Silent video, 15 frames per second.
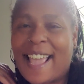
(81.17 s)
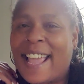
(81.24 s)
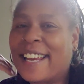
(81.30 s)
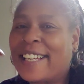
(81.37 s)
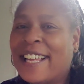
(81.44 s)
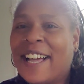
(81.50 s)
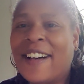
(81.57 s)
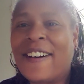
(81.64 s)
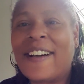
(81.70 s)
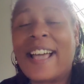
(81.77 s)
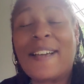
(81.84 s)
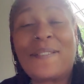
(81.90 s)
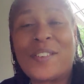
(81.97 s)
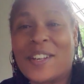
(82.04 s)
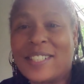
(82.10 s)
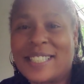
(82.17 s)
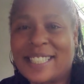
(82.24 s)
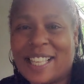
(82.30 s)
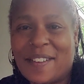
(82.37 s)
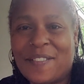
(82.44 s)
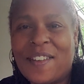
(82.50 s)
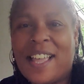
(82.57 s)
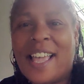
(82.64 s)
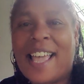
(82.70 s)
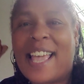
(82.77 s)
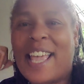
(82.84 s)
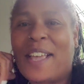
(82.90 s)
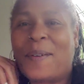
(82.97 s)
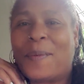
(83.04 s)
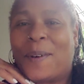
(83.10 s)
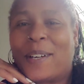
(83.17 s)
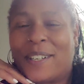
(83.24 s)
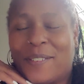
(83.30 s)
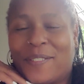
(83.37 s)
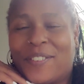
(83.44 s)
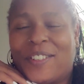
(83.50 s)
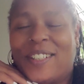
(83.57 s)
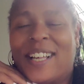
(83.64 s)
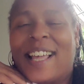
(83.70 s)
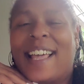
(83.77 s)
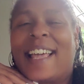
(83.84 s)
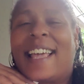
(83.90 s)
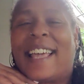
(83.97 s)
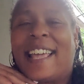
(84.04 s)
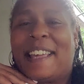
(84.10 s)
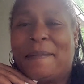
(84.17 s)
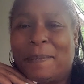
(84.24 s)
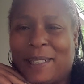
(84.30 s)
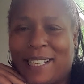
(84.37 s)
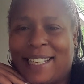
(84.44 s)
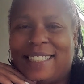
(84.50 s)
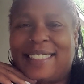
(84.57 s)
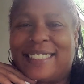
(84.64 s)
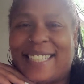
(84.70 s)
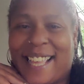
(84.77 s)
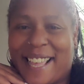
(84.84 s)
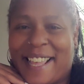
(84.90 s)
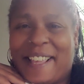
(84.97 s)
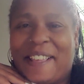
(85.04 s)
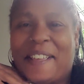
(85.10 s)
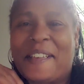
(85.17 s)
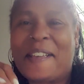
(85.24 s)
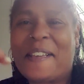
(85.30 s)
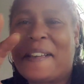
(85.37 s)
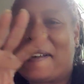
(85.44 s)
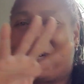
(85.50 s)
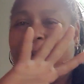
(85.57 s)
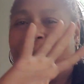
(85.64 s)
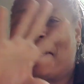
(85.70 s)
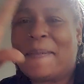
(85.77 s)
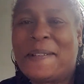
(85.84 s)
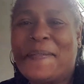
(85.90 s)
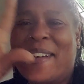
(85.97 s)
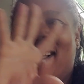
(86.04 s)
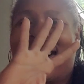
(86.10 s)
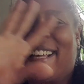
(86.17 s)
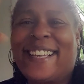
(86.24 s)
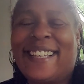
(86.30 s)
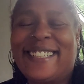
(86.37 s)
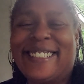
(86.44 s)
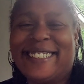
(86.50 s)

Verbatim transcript: And y'all have yourself a wonderful and blessed day. Bye-bye.